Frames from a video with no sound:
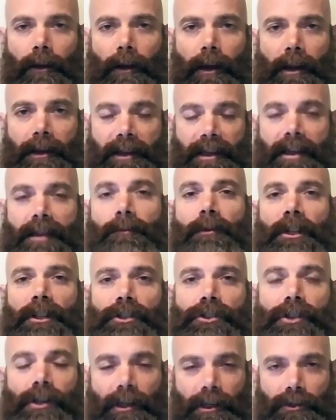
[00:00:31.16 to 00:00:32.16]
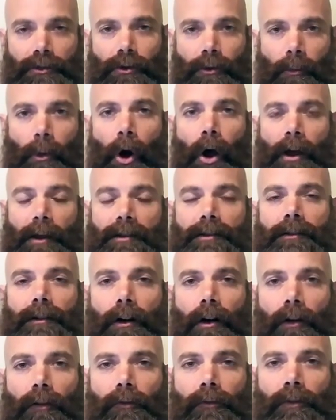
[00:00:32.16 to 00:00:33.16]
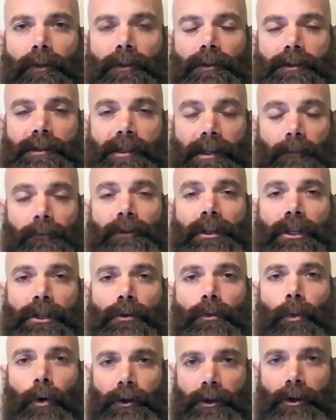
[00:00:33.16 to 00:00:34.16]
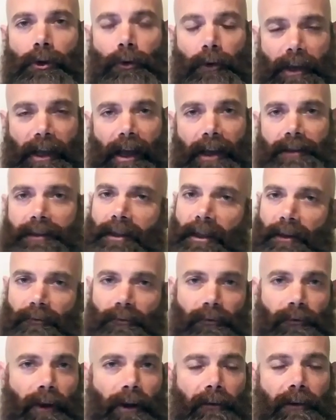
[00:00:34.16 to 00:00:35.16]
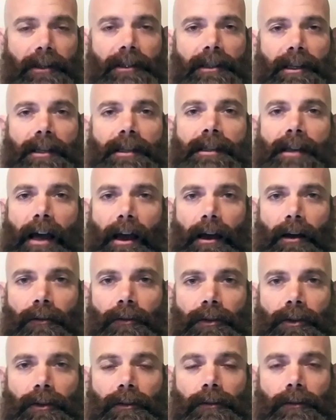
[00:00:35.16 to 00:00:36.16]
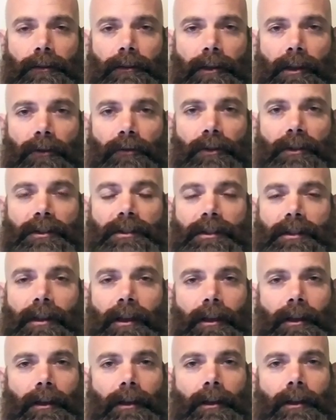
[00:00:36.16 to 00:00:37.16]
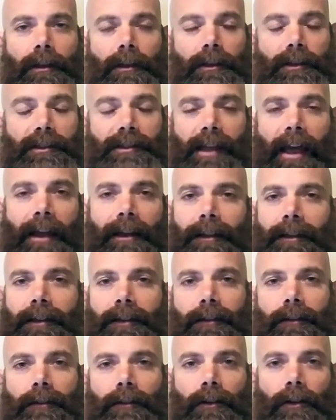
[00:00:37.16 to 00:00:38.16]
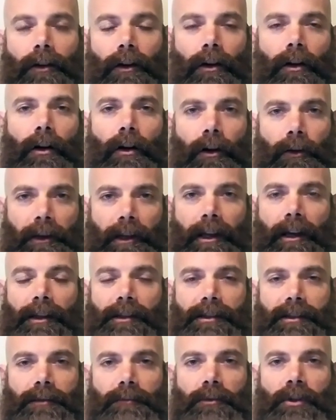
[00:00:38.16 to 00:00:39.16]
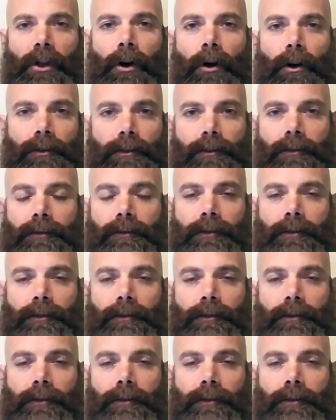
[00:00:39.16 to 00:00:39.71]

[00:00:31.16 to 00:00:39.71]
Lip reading: an image in your mind of something you want to create. Get very detailed. If it's sailing on a custom yacht